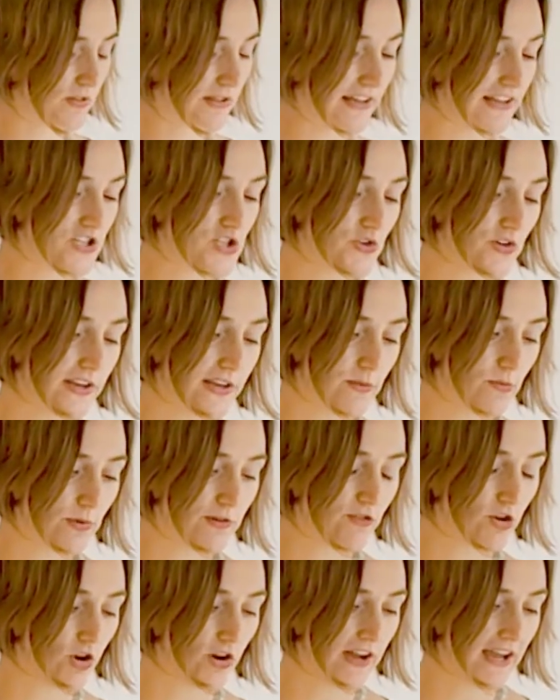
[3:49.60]
literally
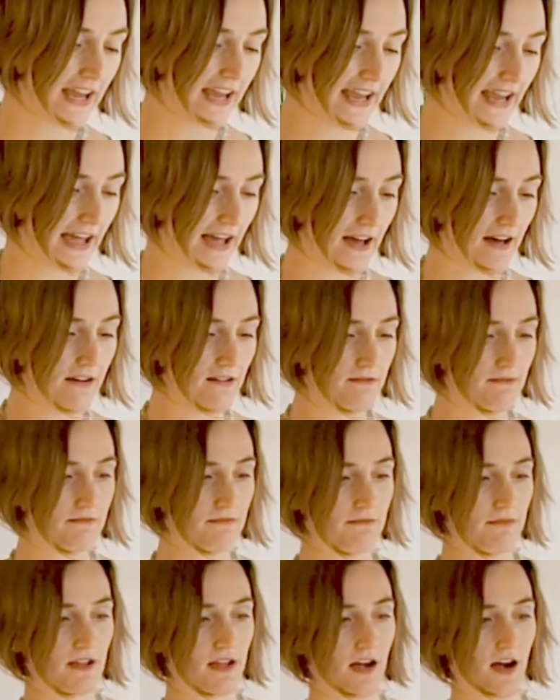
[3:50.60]
we've got here
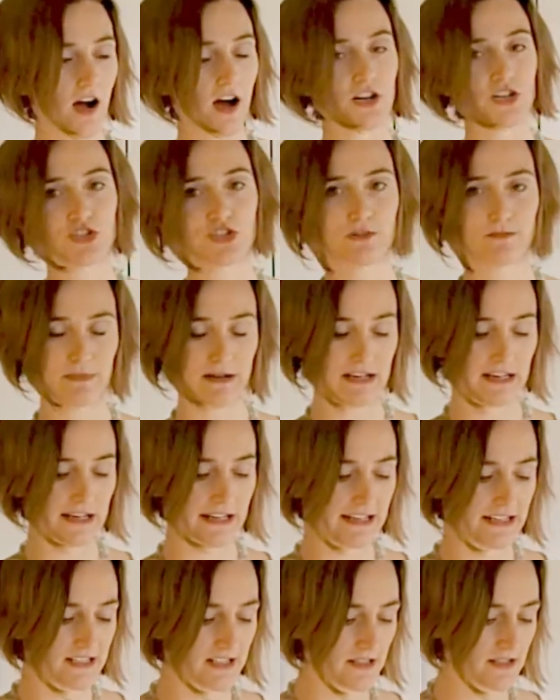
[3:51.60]
100
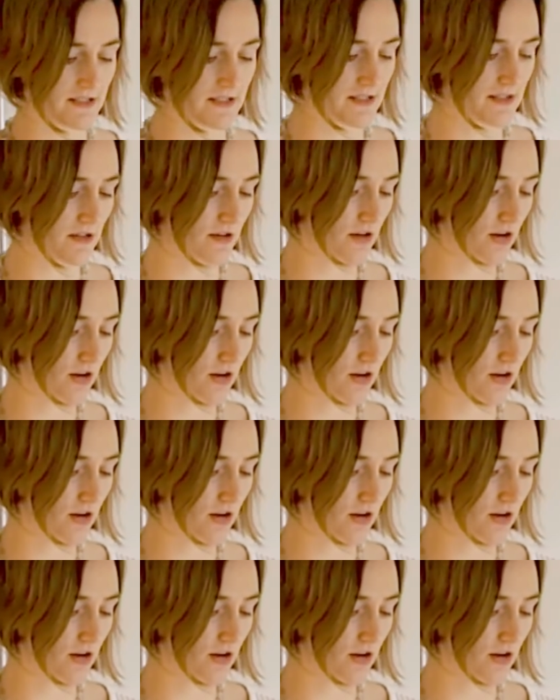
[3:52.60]
millilitres